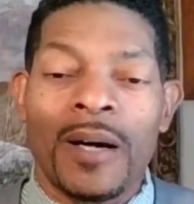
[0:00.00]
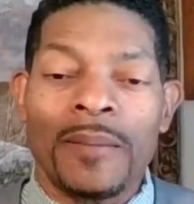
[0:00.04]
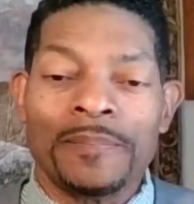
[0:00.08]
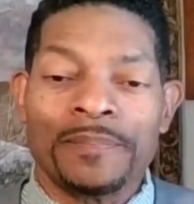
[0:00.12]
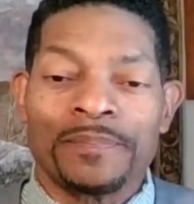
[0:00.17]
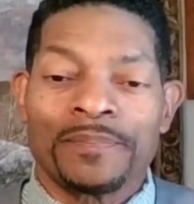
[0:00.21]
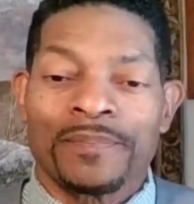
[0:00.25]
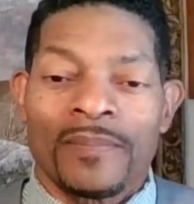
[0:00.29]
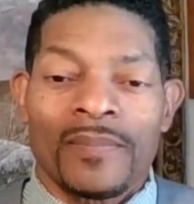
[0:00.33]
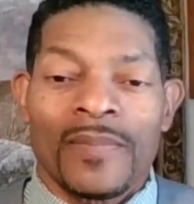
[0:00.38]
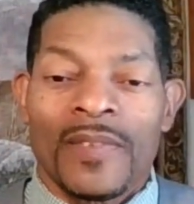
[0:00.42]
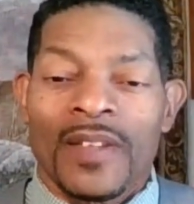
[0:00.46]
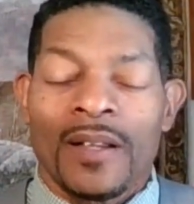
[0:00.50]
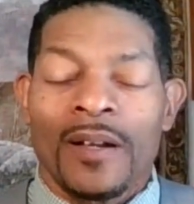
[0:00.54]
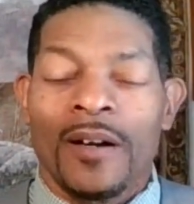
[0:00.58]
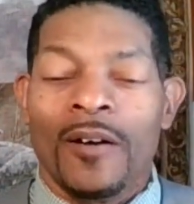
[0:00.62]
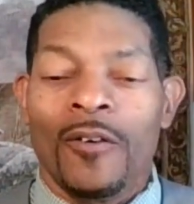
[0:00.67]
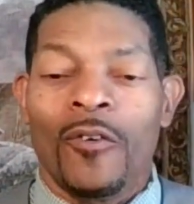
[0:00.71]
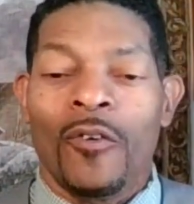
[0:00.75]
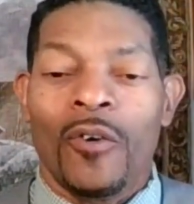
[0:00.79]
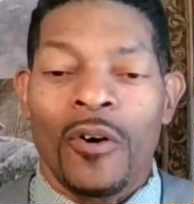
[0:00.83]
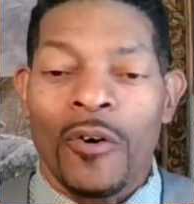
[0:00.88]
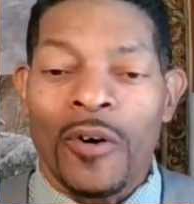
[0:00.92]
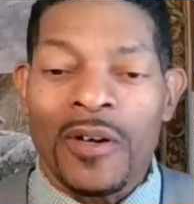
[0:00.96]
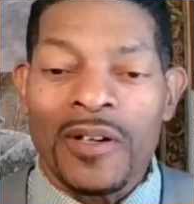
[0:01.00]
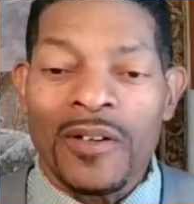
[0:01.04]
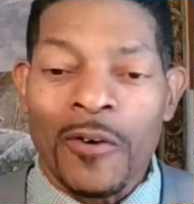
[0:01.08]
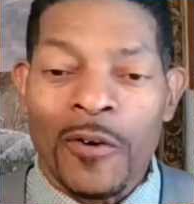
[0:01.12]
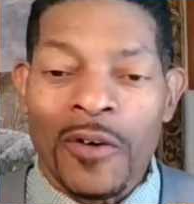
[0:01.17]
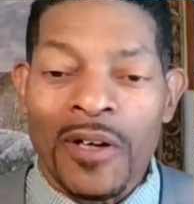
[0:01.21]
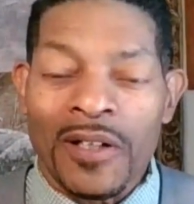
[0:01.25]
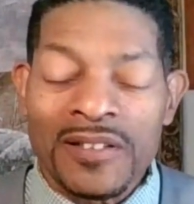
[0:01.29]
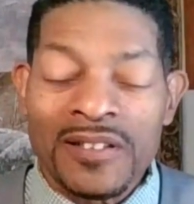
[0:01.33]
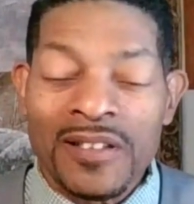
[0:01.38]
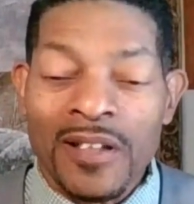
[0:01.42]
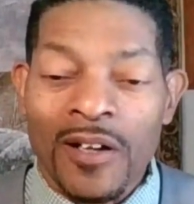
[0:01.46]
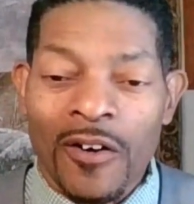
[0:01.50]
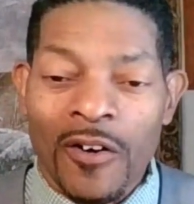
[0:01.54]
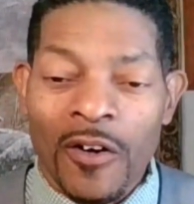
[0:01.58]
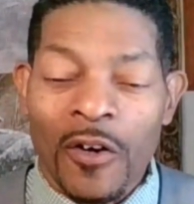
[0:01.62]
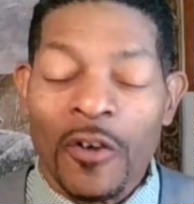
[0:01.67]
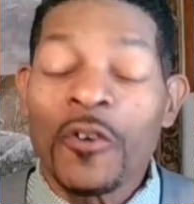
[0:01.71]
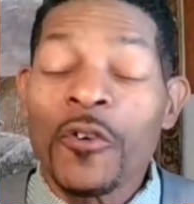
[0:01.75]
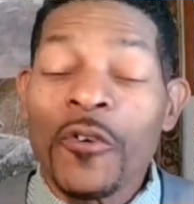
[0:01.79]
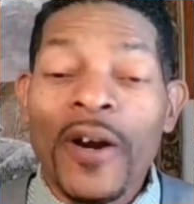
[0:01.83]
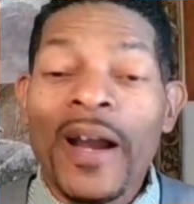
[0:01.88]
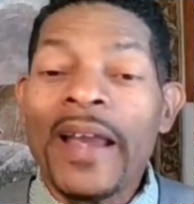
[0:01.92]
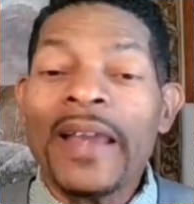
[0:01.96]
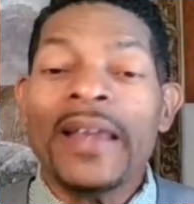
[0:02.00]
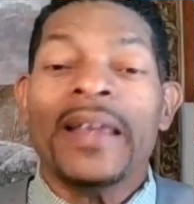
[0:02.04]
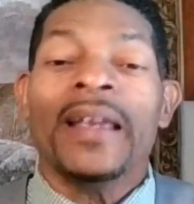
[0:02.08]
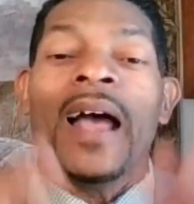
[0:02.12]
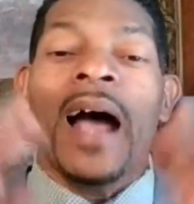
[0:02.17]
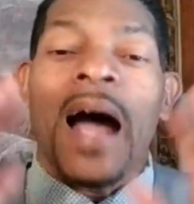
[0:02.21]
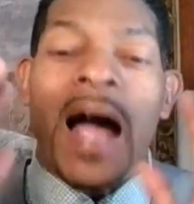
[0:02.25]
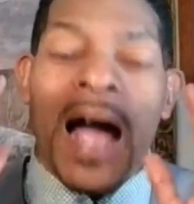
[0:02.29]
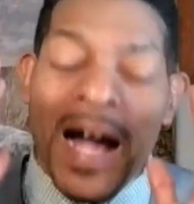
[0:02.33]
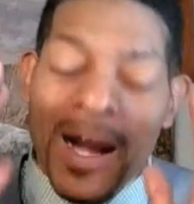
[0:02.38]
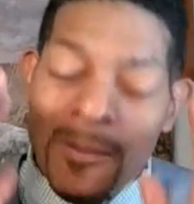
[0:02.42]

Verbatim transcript: um or, or, or, or gray,